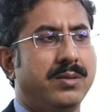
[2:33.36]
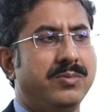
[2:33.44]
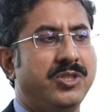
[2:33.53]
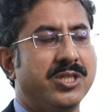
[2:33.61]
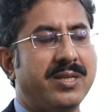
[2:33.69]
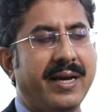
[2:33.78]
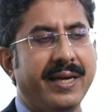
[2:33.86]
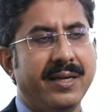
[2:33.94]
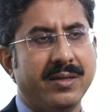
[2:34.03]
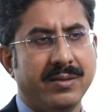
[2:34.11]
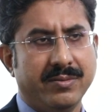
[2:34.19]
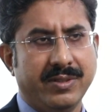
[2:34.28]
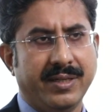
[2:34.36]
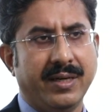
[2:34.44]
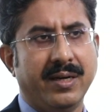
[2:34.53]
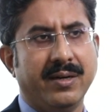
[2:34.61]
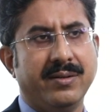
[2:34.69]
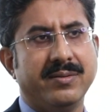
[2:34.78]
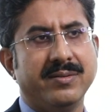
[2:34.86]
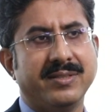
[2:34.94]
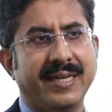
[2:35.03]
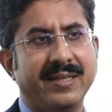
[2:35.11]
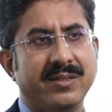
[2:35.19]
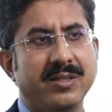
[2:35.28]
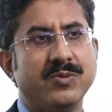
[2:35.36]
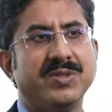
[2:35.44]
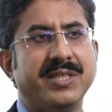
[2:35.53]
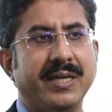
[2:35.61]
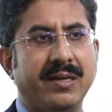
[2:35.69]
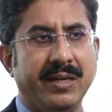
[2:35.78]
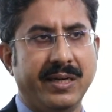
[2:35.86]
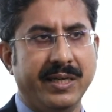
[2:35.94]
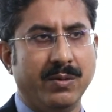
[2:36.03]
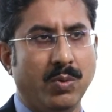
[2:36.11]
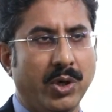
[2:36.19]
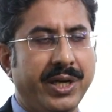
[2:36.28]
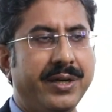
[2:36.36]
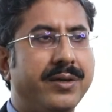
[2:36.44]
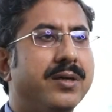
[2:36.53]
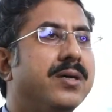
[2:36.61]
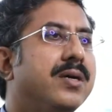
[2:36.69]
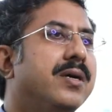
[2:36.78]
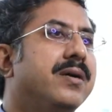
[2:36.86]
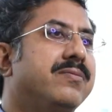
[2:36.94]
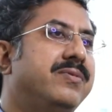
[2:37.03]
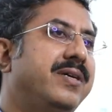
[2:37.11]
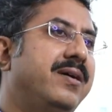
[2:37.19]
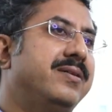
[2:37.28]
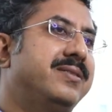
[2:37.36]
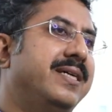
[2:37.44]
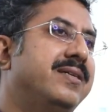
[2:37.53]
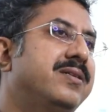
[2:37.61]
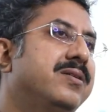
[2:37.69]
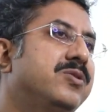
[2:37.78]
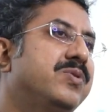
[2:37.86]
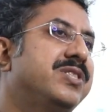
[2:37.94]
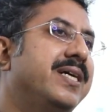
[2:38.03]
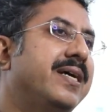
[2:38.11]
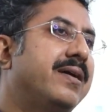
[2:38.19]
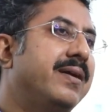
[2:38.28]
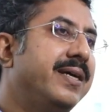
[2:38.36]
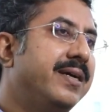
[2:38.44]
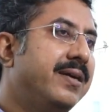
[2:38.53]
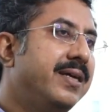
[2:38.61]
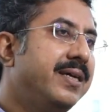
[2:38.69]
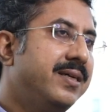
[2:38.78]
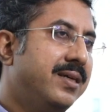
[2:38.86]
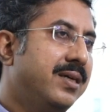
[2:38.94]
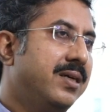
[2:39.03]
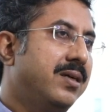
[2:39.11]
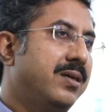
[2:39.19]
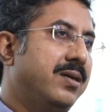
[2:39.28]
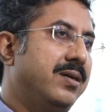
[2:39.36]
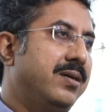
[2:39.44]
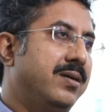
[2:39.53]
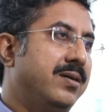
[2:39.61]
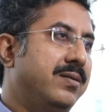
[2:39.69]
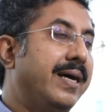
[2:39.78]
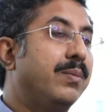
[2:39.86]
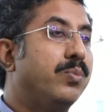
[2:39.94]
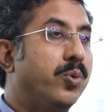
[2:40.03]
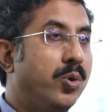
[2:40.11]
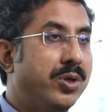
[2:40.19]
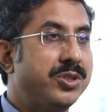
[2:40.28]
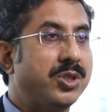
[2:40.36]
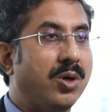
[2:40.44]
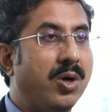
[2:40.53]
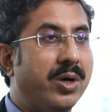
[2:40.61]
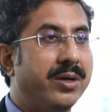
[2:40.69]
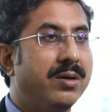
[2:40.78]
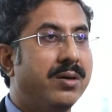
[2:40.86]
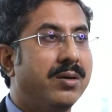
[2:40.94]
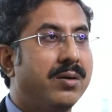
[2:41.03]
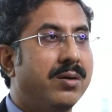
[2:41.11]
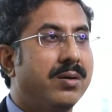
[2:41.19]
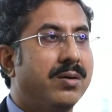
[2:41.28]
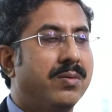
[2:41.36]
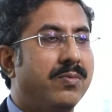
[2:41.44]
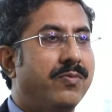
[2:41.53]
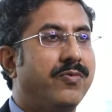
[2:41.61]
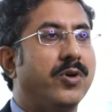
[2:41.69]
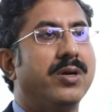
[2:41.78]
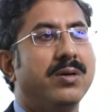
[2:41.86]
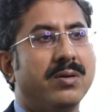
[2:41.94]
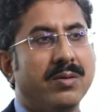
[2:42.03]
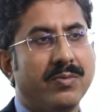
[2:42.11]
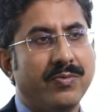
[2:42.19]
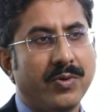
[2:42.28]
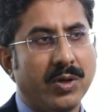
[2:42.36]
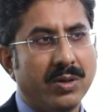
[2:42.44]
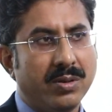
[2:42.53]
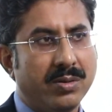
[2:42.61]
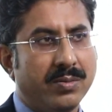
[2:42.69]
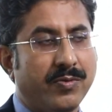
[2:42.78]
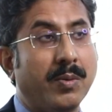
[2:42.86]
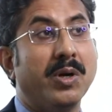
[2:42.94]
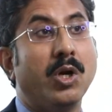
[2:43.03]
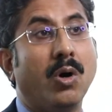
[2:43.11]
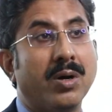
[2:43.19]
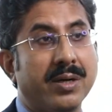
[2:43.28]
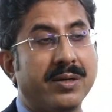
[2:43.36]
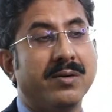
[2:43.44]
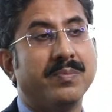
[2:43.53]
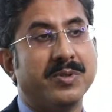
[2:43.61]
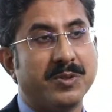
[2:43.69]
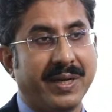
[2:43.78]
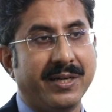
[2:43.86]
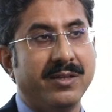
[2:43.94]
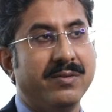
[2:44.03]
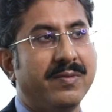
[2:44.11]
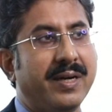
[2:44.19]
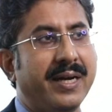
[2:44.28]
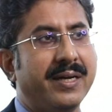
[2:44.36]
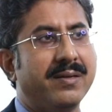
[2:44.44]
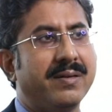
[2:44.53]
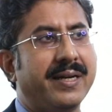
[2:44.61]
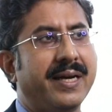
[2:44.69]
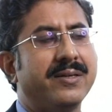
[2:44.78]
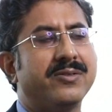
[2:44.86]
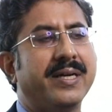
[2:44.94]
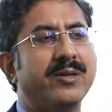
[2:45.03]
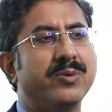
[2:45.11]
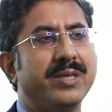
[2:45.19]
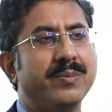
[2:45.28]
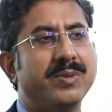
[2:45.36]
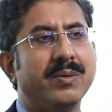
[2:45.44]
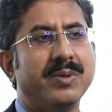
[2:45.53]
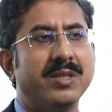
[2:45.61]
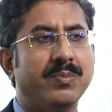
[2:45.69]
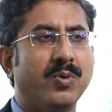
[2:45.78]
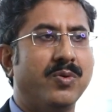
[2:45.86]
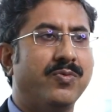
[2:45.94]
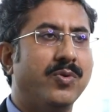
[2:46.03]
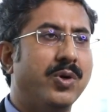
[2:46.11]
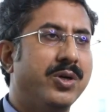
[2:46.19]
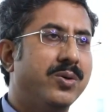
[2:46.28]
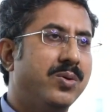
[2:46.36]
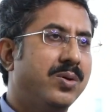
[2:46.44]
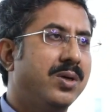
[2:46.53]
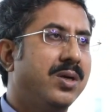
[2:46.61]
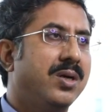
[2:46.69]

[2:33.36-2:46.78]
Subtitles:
Just like there are sectors which I clearly avoid, there are sectors which I clearly am bullish on from a longer term perspective, and I try to keep them in the portfolio,